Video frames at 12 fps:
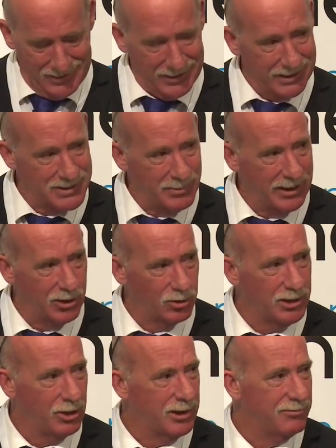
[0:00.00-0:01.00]
And it's about an
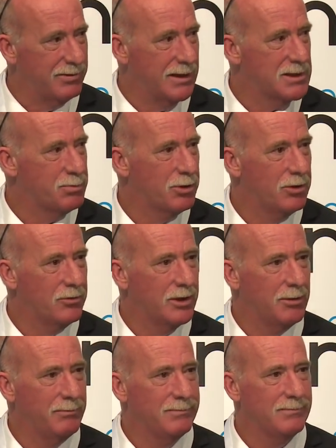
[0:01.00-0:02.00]
ongoing events
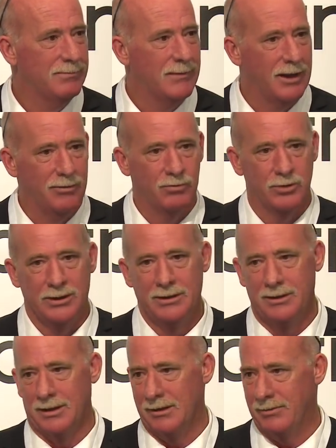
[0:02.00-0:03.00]
program every
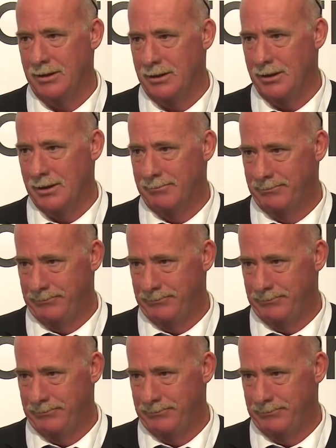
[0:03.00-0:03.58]
day of the year.